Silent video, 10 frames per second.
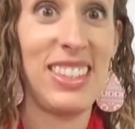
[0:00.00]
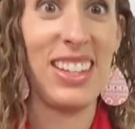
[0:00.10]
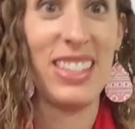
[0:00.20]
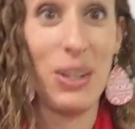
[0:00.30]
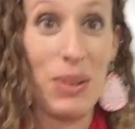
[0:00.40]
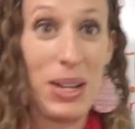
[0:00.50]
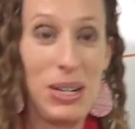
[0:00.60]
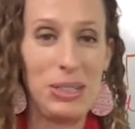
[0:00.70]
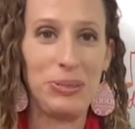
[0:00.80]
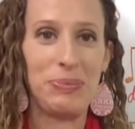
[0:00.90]
signs, here we
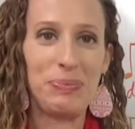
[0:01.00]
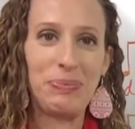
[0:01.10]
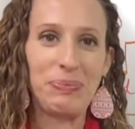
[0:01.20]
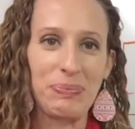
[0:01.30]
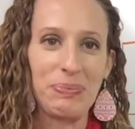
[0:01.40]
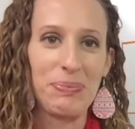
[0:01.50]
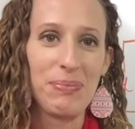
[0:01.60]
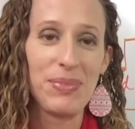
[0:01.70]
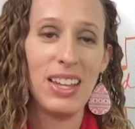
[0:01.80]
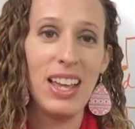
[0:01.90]
go.
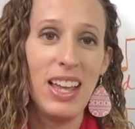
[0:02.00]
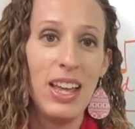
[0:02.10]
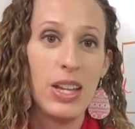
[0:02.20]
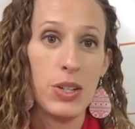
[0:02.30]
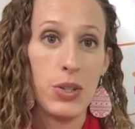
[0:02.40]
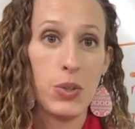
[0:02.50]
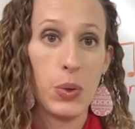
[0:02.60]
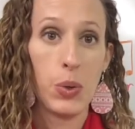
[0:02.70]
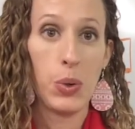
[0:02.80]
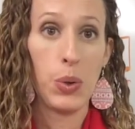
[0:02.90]

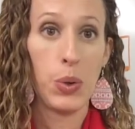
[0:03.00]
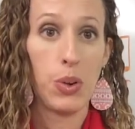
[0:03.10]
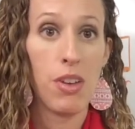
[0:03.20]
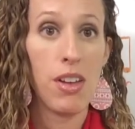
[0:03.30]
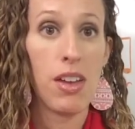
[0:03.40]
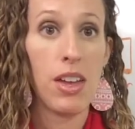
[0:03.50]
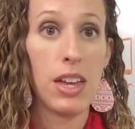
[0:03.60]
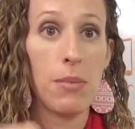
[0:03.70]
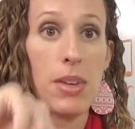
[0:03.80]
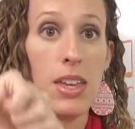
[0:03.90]
Do,
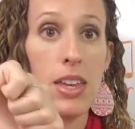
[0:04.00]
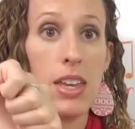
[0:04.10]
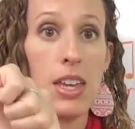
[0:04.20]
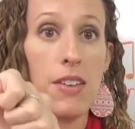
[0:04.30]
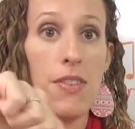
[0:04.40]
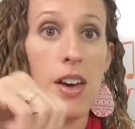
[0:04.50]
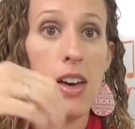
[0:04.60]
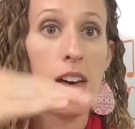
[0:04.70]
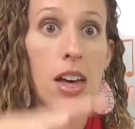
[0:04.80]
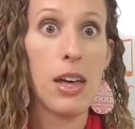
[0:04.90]
re, mi, fa,
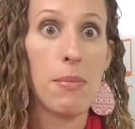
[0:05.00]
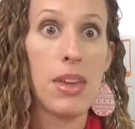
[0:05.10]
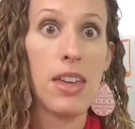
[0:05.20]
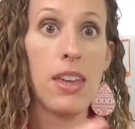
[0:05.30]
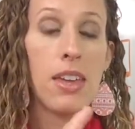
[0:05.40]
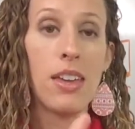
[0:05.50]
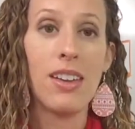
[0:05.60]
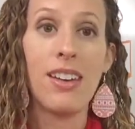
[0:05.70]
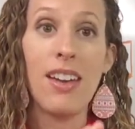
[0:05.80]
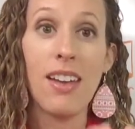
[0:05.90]
mi,
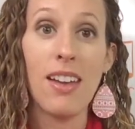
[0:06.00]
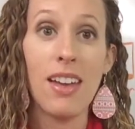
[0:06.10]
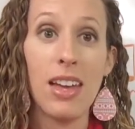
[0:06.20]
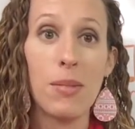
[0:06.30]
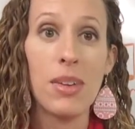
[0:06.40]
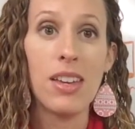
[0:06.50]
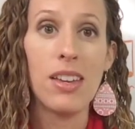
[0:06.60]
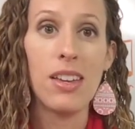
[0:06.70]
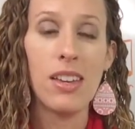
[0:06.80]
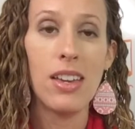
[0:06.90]
re,
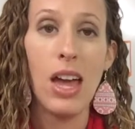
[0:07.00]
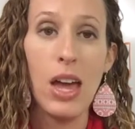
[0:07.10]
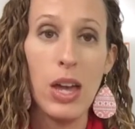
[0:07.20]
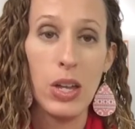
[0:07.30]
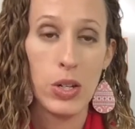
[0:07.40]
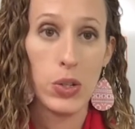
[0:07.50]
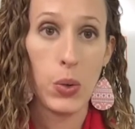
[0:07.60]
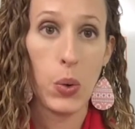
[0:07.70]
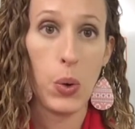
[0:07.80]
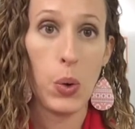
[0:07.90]
mi.
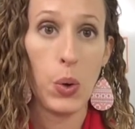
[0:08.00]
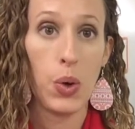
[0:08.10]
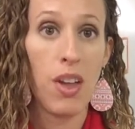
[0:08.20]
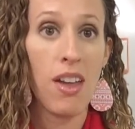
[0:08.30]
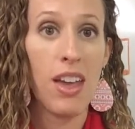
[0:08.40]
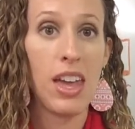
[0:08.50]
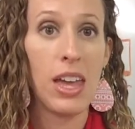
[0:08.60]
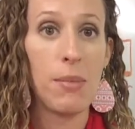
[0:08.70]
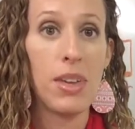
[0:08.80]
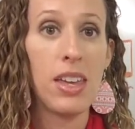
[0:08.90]
Do,
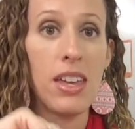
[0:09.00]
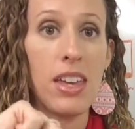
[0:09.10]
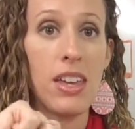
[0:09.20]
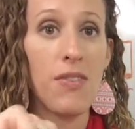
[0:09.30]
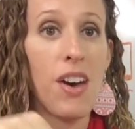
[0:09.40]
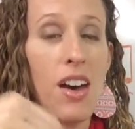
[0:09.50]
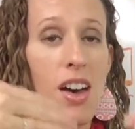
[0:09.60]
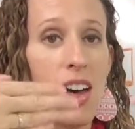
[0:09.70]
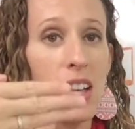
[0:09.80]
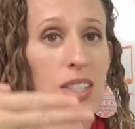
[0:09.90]
re, mi, fa,
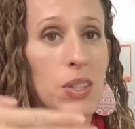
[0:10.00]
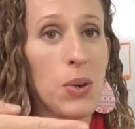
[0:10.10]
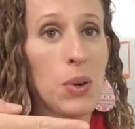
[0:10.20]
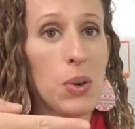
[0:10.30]
so,